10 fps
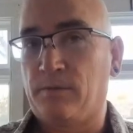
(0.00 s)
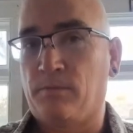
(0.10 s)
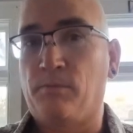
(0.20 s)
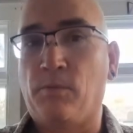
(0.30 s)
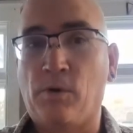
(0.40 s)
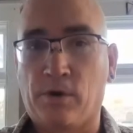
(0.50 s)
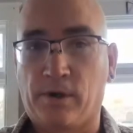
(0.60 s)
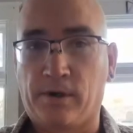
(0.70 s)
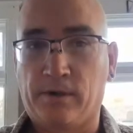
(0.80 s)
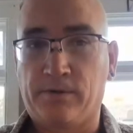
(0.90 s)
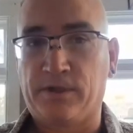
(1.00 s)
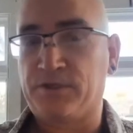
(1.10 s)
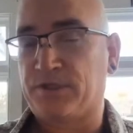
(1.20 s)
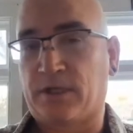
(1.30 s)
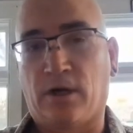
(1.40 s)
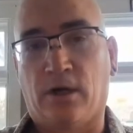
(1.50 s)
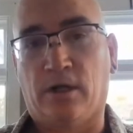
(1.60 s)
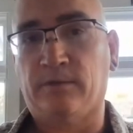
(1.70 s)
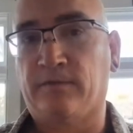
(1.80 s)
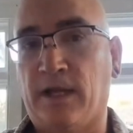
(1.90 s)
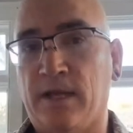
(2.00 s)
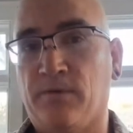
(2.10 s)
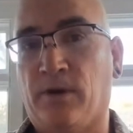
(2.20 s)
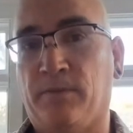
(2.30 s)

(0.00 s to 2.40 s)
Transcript: more than just a column of light will